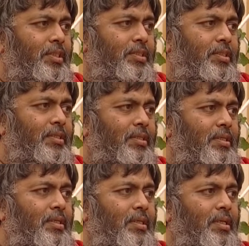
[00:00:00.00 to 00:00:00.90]
nature
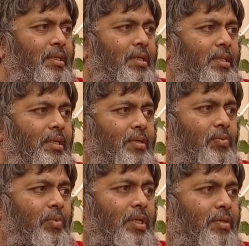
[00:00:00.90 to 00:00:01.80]

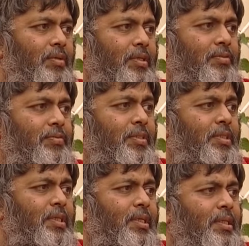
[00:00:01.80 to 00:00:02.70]
that whatever
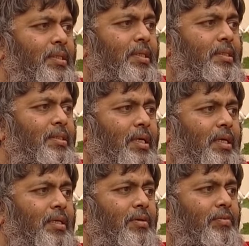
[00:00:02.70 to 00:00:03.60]
physical things
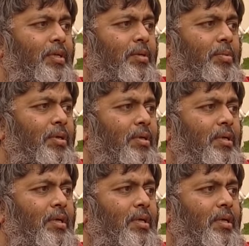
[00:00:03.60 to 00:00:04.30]
are available,